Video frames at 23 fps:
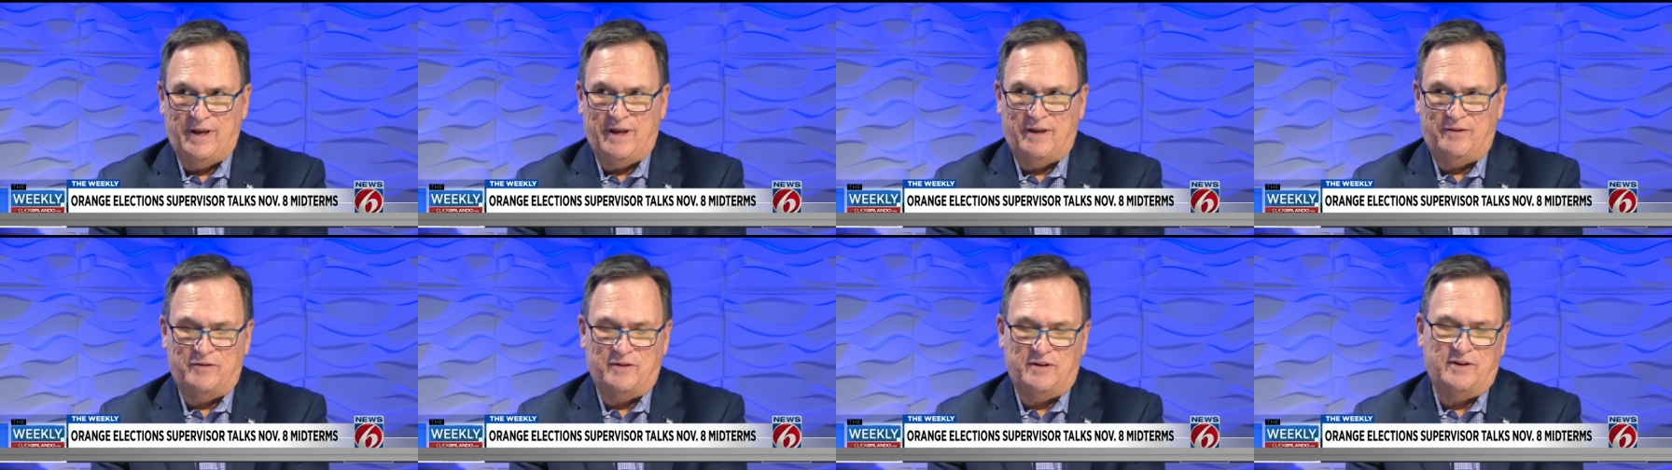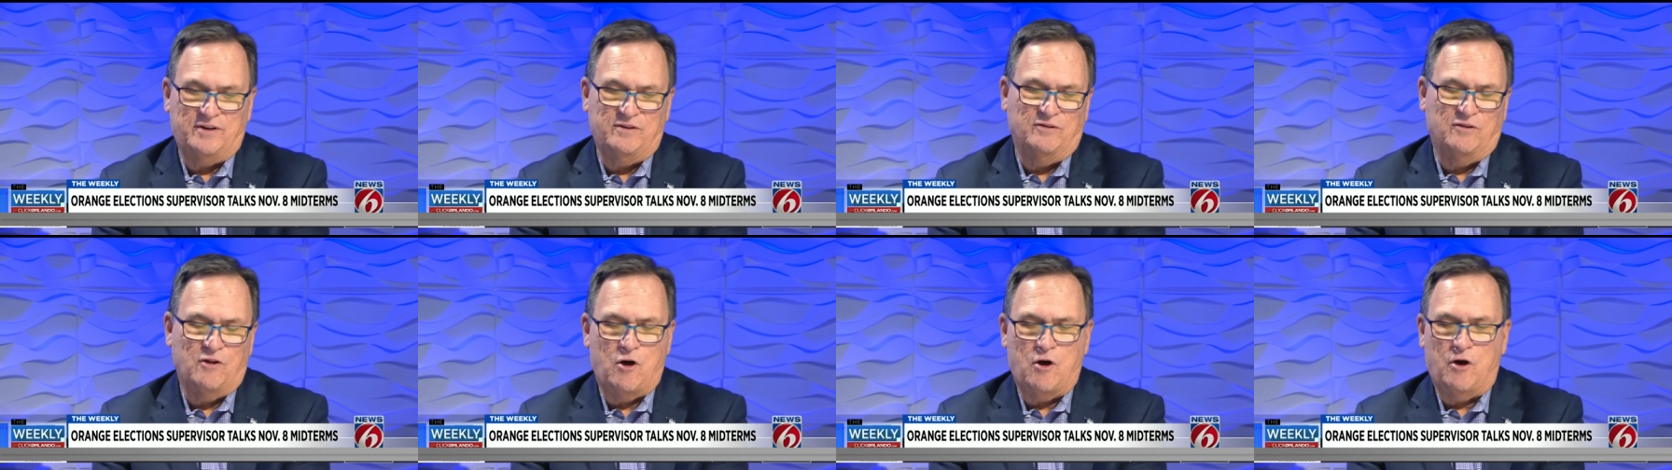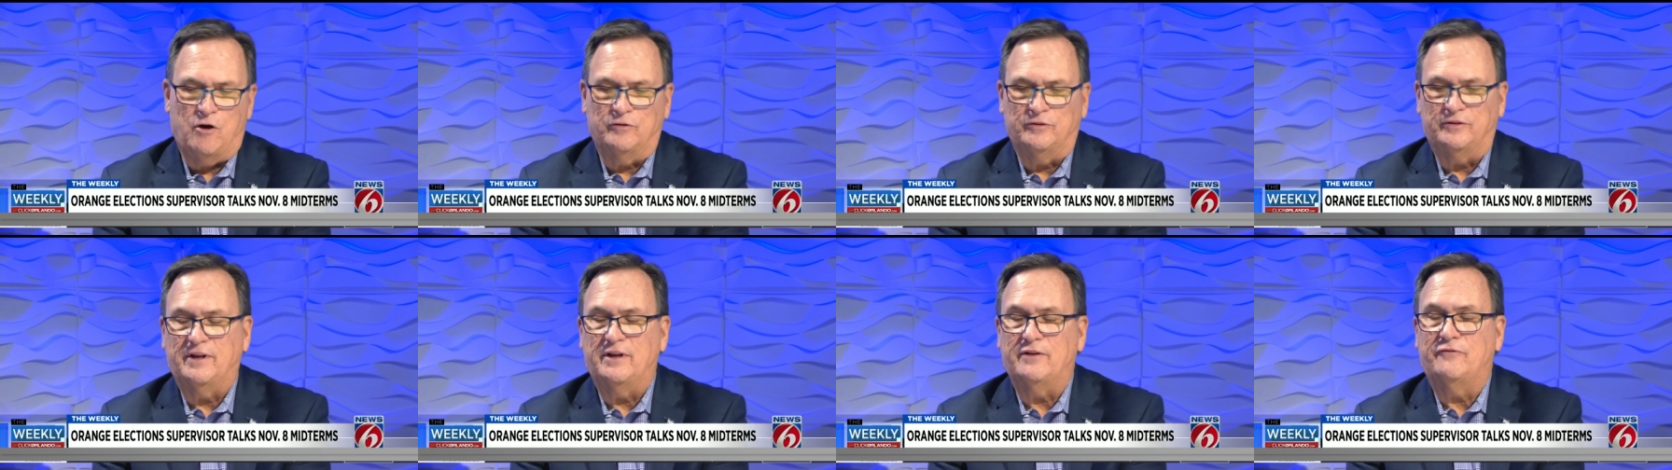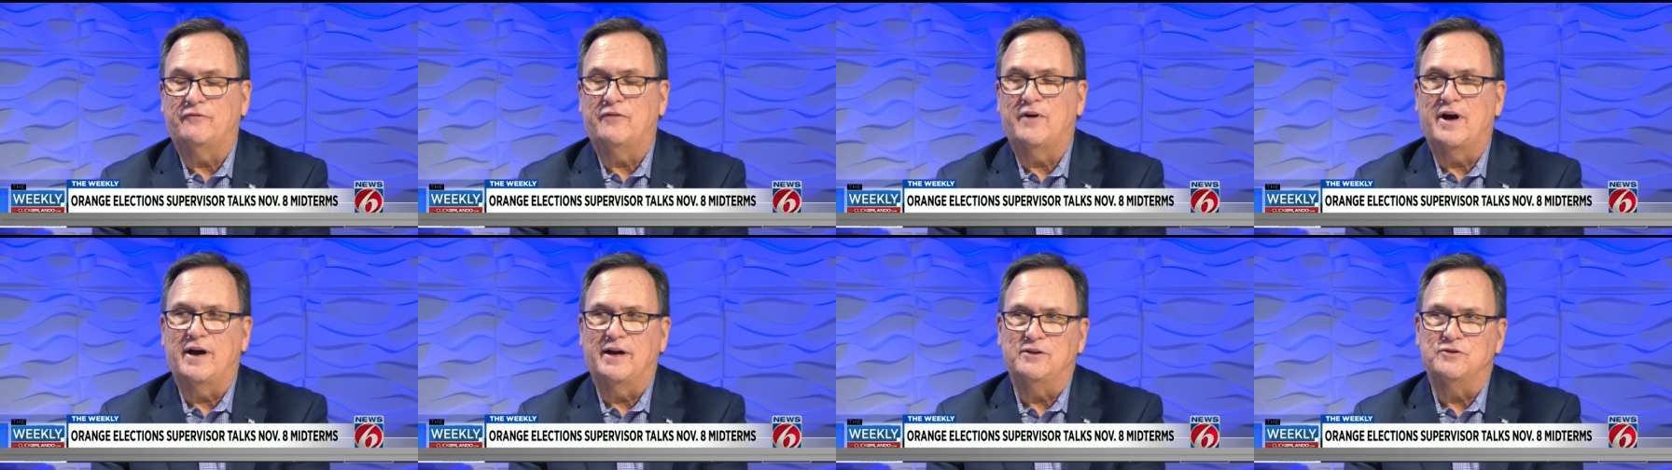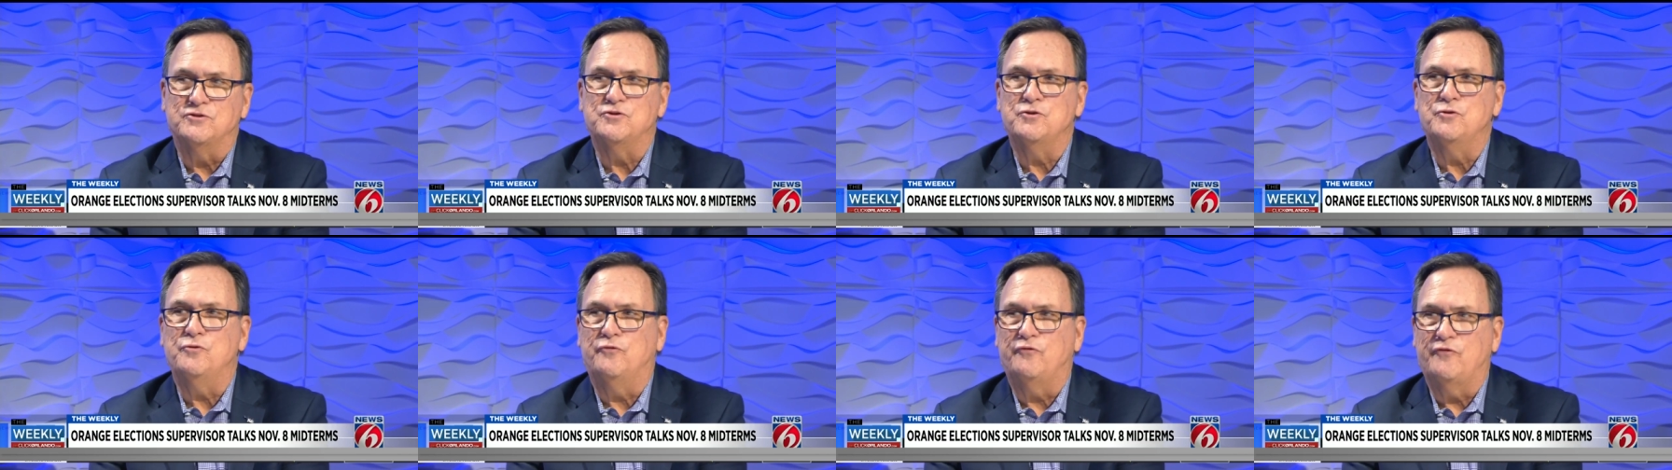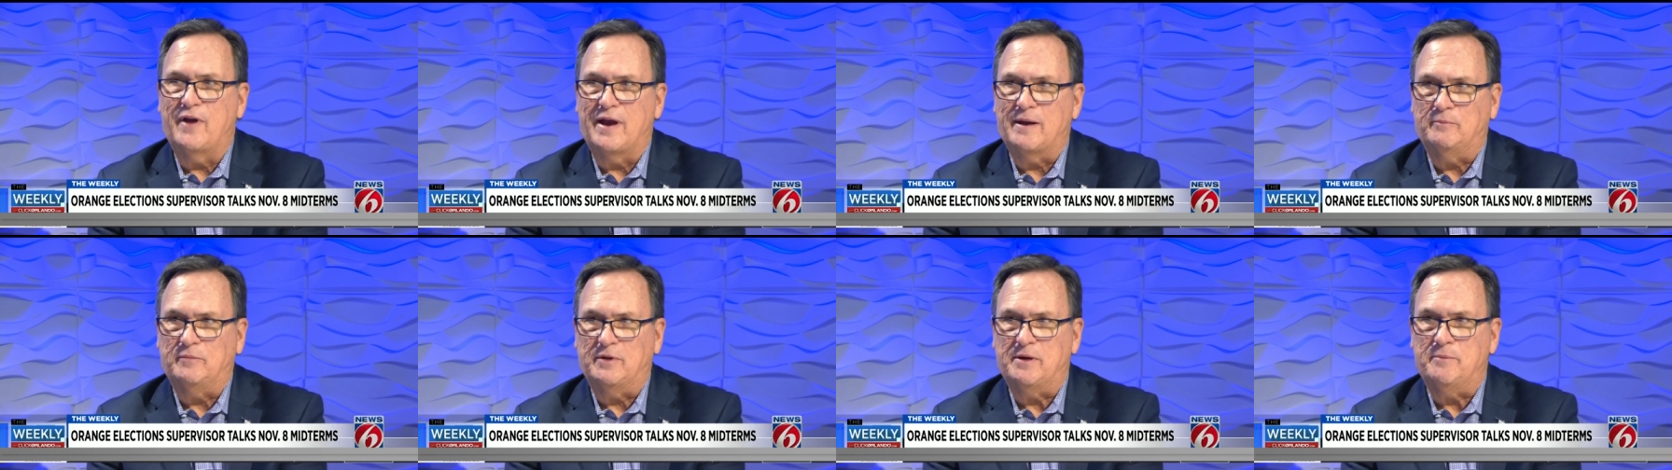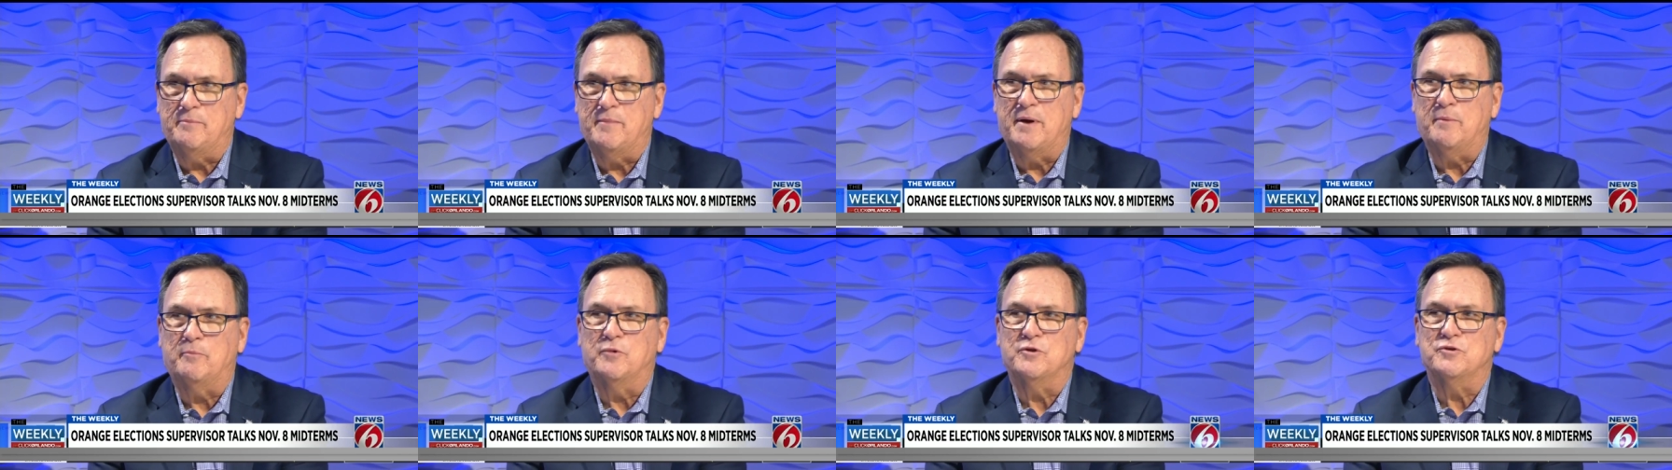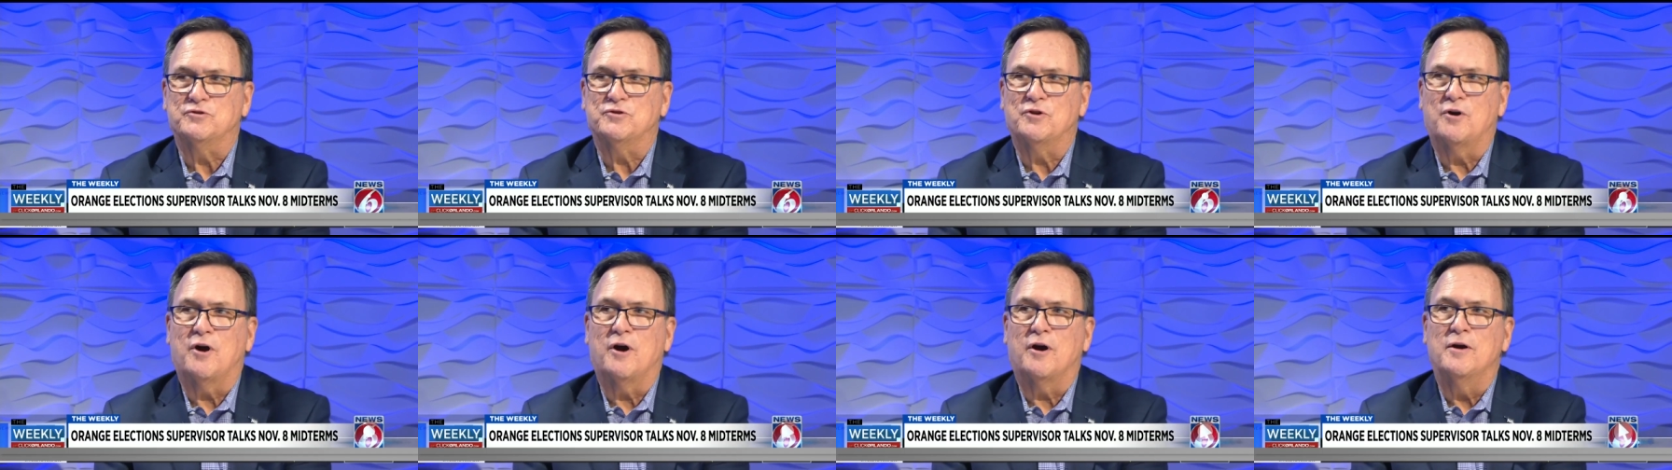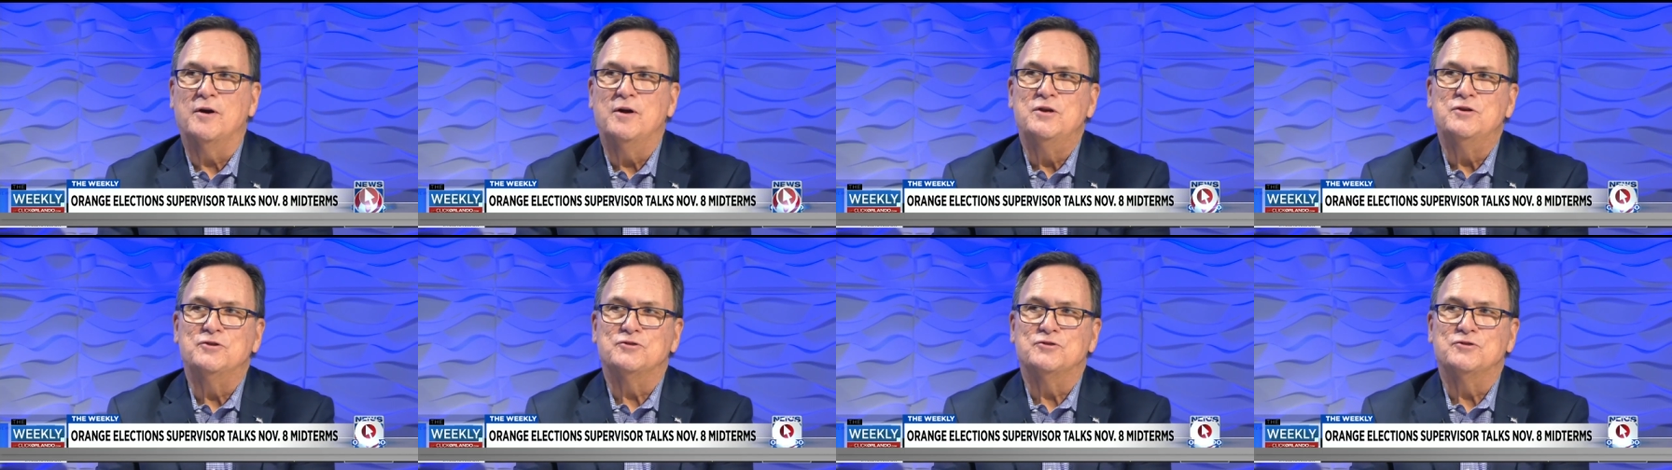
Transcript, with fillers: and the law defines who family members are.